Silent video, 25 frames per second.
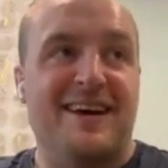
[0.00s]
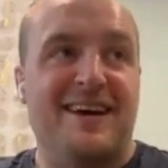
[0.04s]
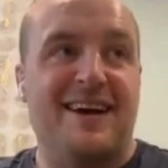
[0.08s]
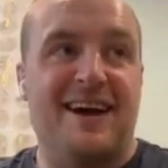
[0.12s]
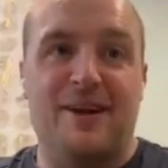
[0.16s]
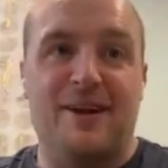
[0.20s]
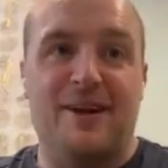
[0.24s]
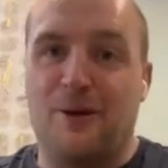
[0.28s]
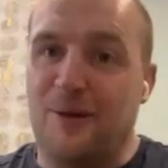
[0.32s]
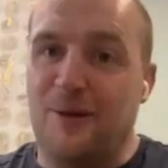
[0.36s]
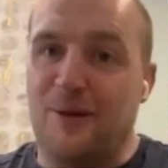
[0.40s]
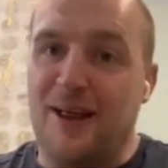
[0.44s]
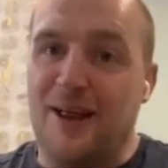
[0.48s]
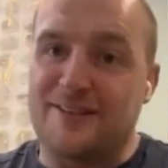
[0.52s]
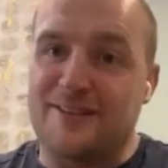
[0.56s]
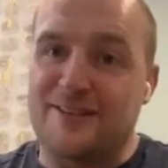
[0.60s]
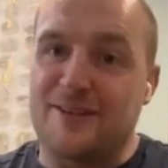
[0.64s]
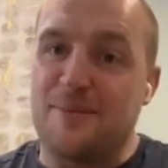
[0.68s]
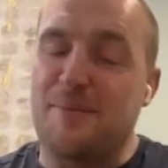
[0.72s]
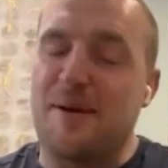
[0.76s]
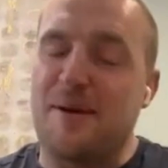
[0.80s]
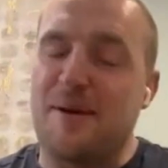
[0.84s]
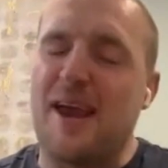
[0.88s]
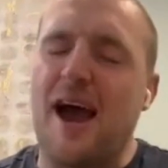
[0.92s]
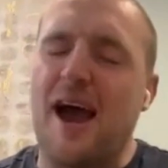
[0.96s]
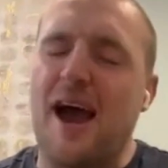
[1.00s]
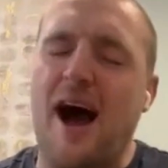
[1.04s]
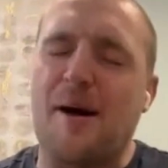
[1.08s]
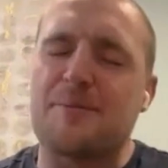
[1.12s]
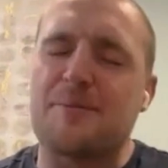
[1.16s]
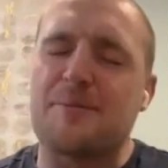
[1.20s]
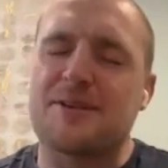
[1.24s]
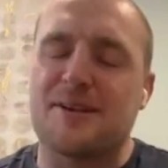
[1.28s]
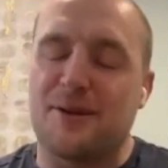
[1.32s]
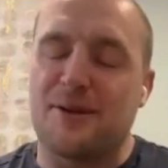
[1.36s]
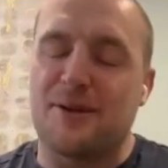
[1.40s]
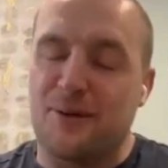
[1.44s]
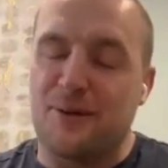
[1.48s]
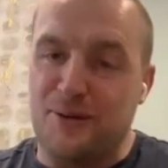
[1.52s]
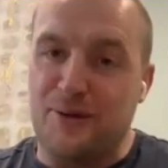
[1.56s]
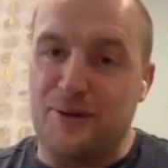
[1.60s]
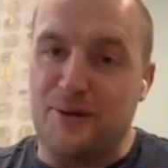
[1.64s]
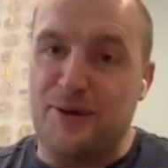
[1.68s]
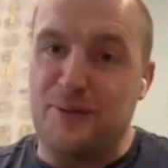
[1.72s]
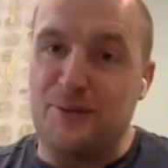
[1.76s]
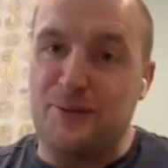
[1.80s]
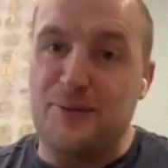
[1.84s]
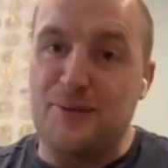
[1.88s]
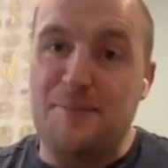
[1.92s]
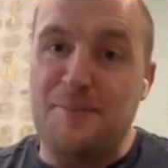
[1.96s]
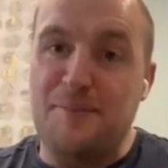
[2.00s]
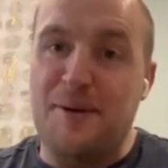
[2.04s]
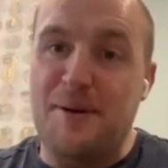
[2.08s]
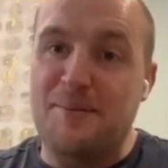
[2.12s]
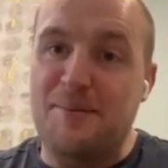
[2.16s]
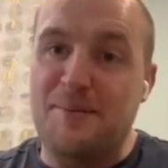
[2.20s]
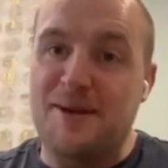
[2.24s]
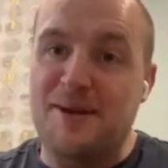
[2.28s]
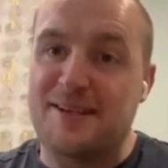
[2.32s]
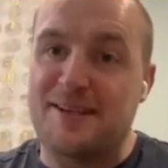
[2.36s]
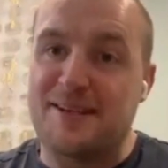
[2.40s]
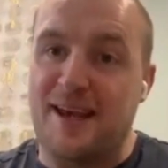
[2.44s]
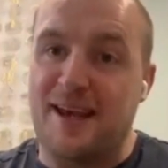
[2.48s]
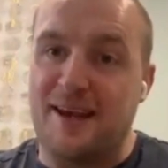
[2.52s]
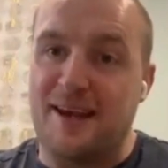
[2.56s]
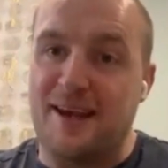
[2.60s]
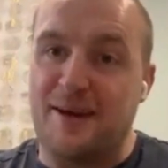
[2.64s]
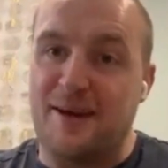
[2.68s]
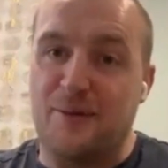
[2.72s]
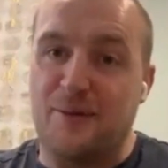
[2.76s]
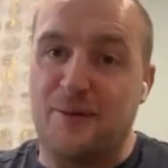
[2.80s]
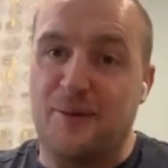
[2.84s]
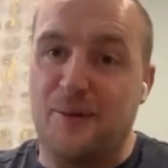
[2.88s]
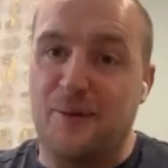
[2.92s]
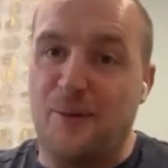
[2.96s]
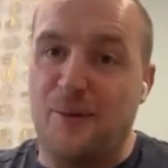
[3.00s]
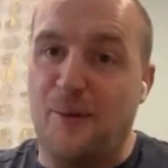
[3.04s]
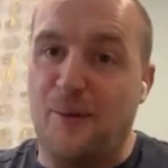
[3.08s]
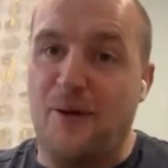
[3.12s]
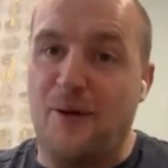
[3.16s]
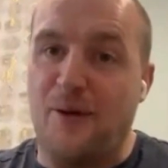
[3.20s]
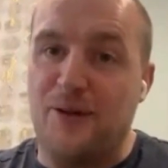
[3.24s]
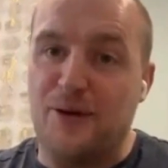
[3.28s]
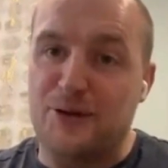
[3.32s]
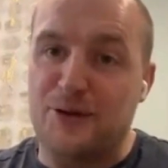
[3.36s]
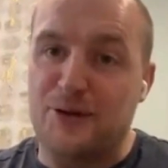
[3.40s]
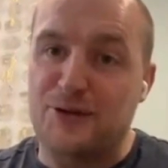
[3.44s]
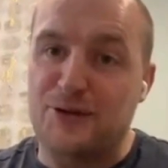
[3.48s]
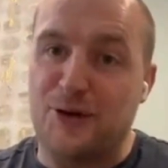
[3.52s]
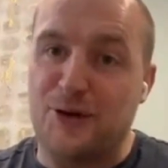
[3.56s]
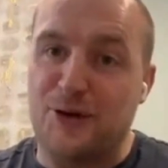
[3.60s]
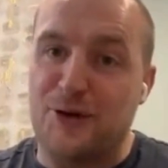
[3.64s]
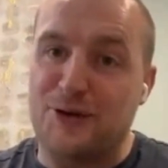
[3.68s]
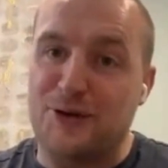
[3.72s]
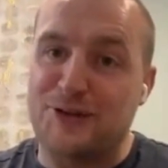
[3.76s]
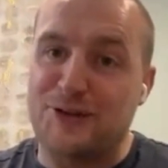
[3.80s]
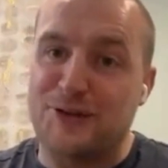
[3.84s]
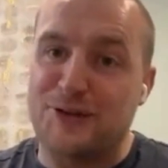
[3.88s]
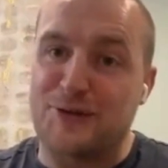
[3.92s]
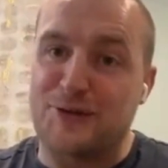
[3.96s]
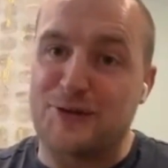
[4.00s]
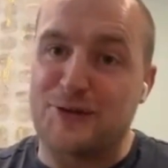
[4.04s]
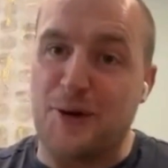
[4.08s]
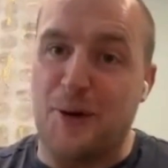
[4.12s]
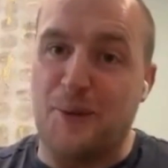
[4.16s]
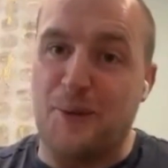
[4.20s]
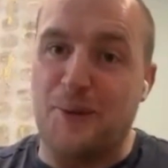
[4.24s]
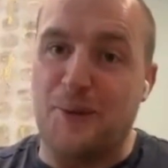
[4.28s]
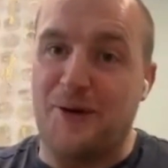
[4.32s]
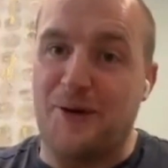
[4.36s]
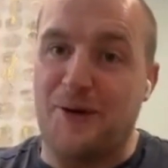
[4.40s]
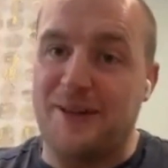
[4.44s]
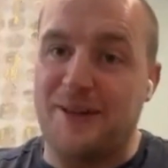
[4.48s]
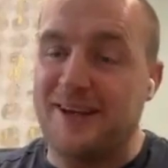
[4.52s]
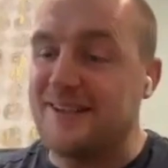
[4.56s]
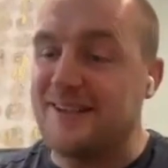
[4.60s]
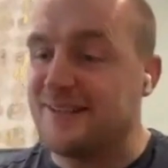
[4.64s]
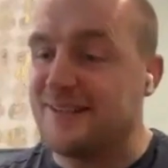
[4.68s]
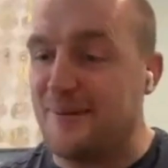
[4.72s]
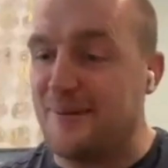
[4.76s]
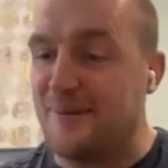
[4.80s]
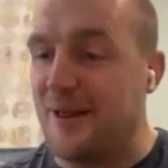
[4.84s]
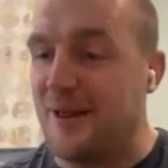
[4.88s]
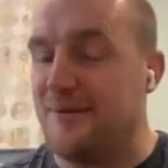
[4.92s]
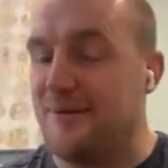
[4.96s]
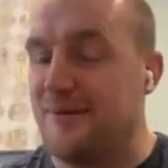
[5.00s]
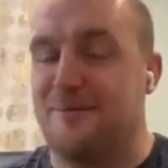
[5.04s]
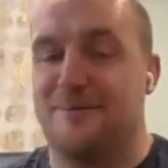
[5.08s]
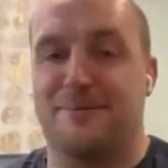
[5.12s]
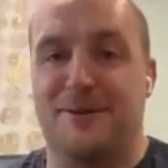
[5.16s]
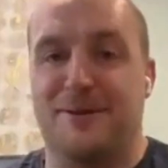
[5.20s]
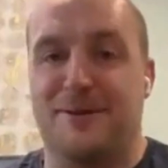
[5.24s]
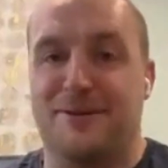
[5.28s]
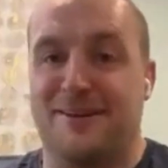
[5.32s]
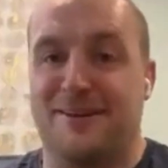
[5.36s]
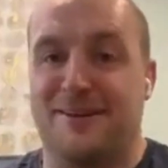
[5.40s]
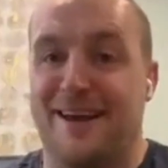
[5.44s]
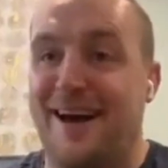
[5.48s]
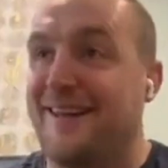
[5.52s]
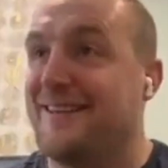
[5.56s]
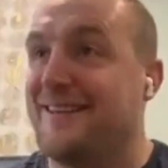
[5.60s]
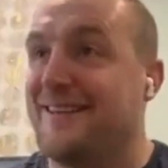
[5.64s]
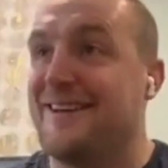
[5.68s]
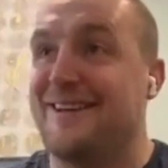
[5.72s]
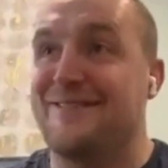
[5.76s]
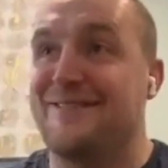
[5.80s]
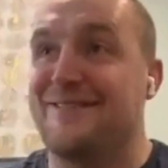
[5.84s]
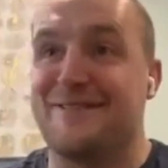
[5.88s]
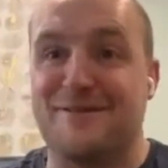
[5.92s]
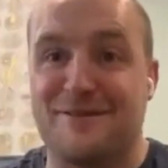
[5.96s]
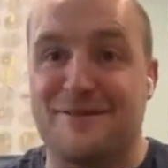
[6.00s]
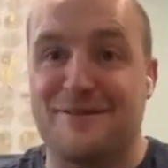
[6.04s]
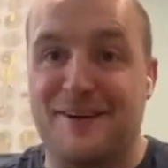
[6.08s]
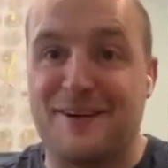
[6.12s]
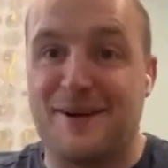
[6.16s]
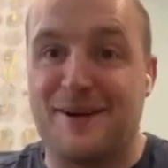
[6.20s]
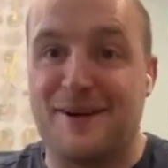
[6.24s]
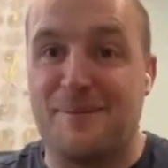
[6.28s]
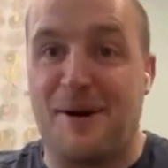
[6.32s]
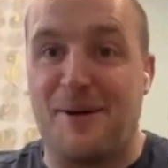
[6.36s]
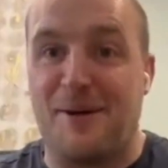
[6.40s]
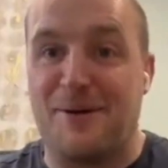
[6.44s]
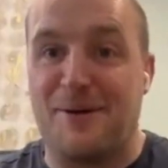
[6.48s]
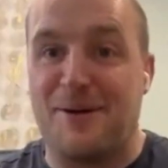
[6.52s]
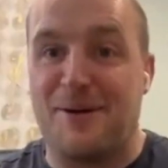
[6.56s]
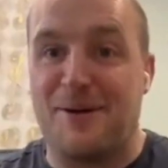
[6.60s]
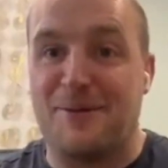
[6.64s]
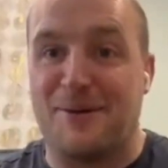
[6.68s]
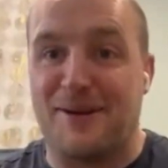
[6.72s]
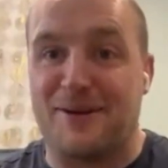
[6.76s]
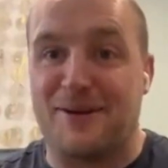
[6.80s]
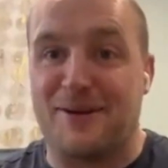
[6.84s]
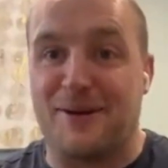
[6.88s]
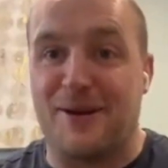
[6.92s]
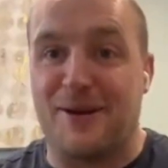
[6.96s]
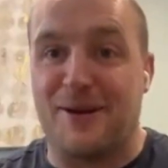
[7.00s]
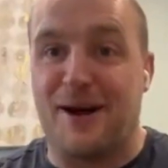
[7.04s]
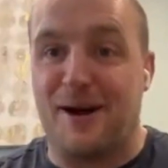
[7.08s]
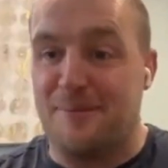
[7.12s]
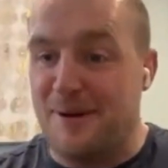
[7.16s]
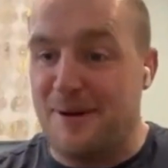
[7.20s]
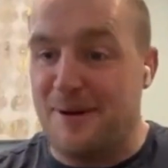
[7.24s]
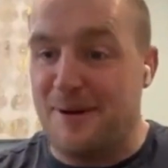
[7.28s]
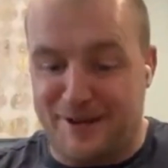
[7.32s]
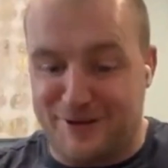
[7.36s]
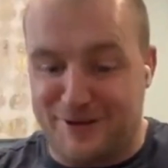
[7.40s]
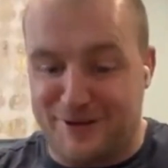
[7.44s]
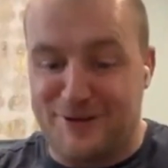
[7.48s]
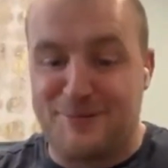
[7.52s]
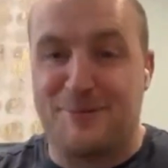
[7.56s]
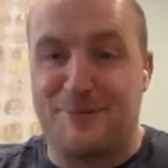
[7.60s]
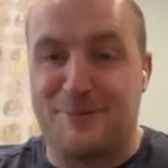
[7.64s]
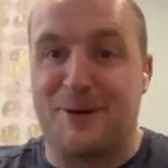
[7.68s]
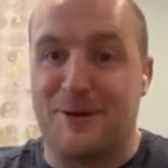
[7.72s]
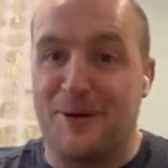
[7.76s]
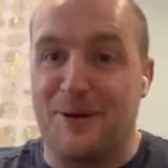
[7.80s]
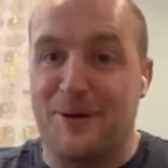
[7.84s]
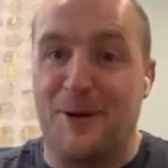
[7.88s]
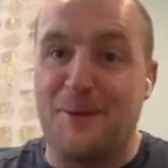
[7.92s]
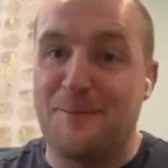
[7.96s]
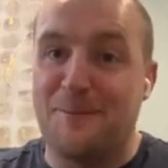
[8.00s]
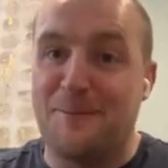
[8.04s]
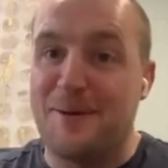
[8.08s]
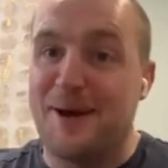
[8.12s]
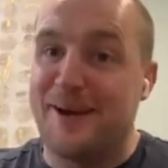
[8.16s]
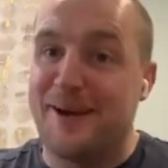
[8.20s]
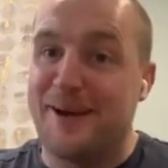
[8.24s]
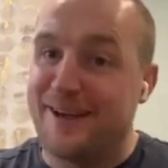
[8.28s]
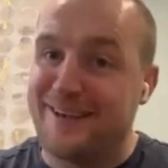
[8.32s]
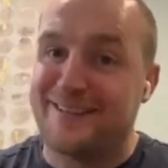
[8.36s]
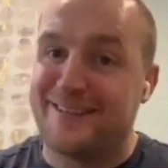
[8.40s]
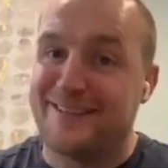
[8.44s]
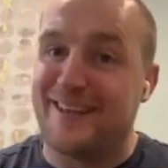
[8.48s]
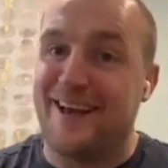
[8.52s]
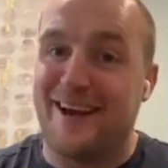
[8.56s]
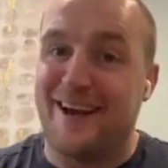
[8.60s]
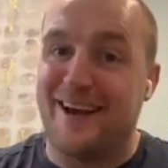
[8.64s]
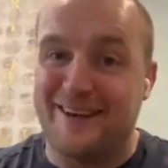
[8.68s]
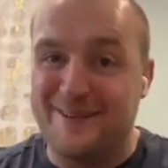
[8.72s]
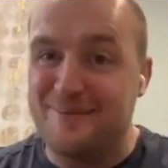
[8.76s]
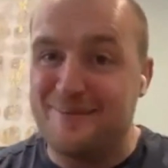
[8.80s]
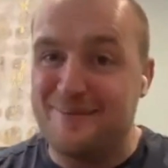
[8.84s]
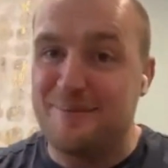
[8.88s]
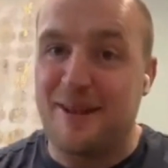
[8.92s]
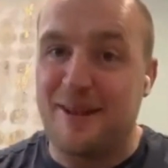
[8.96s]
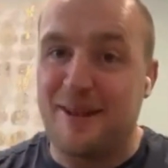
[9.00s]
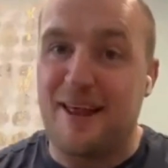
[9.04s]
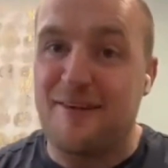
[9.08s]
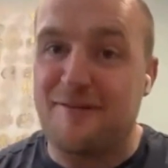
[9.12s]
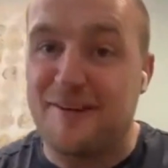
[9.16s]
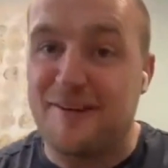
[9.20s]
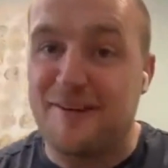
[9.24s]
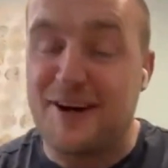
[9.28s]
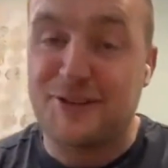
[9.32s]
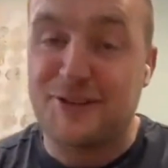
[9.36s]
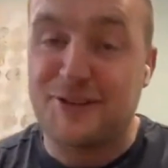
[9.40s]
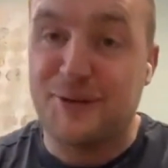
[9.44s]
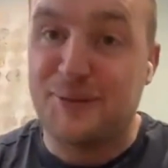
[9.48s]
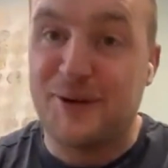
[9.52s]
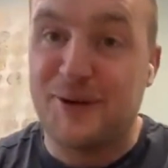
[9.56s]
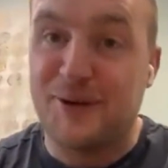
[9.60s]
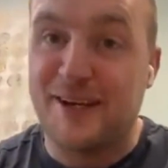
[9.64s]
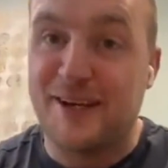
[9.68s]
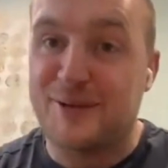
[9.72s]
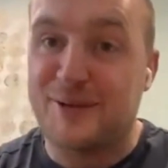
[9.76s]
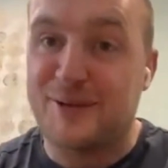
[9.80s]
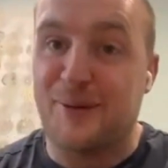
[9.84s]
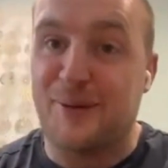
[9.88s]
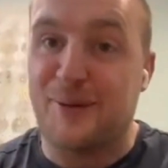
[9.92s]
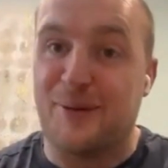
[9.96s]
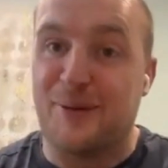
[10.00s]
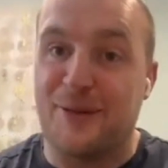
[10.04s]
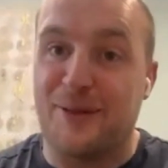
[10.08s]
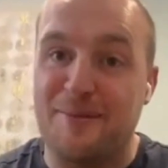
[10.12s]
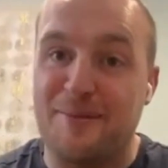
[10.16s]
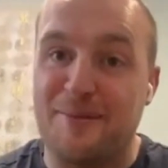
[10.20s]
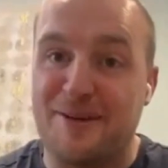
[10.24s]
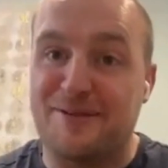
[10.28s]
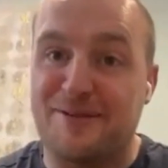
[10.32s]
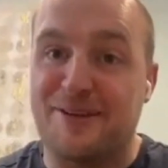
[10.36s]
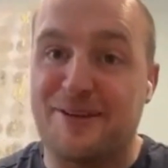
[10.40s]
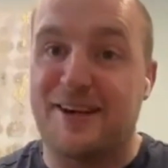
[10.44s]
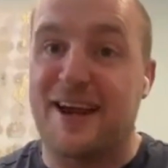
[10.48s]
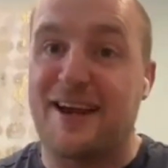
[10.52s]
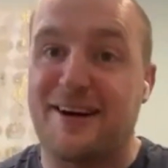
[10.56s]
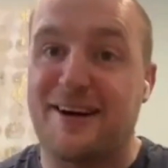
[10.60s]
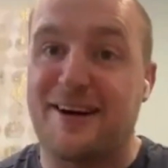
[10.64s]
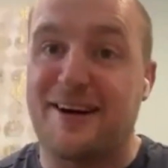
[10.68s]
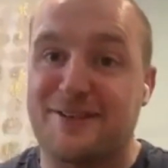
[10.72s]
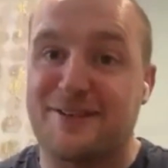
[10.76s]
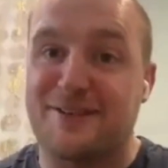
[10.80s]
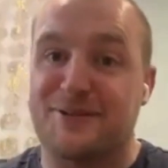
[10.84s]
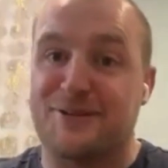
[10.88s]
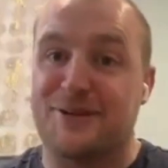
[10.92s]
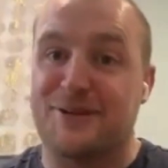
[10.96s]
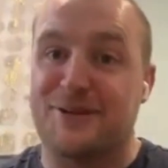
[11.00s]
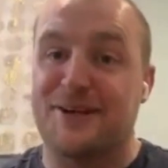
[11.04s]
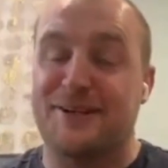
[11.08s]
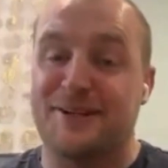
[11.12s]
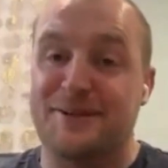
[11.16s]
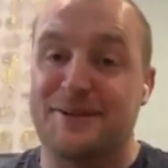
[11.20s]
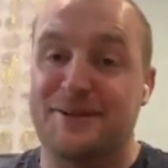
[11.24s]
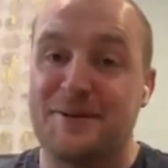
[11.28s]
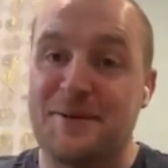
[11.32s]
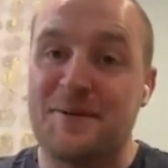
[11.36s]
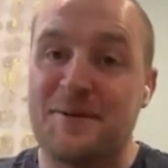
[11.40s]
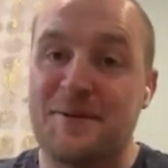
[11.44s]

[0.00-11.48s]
and all lads would be absolutely ripping me, saying, "What are those shorts you've got on? What are these?" I'm like, bloody, I didn't even think about it when I got out of bed. I just put it on, but it's like Milan Fashion Week, so all them every day after training.